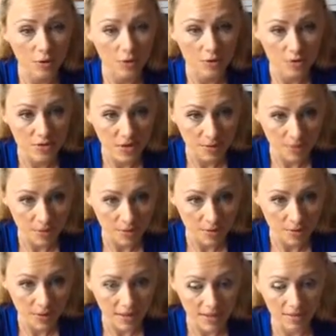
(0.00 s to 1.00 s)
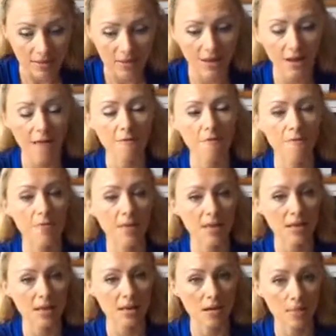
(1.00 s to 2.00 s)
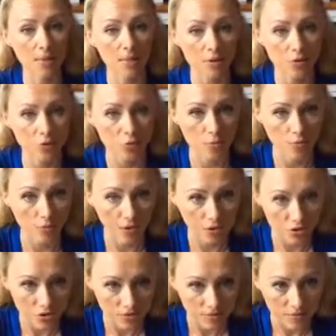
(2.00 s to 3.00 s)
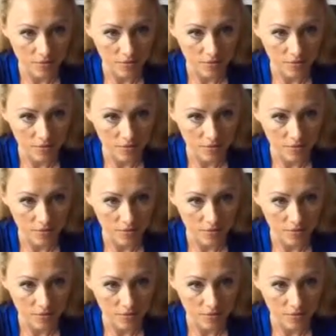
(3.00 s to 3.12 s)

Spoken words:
first step independently of picking up their toothbrush.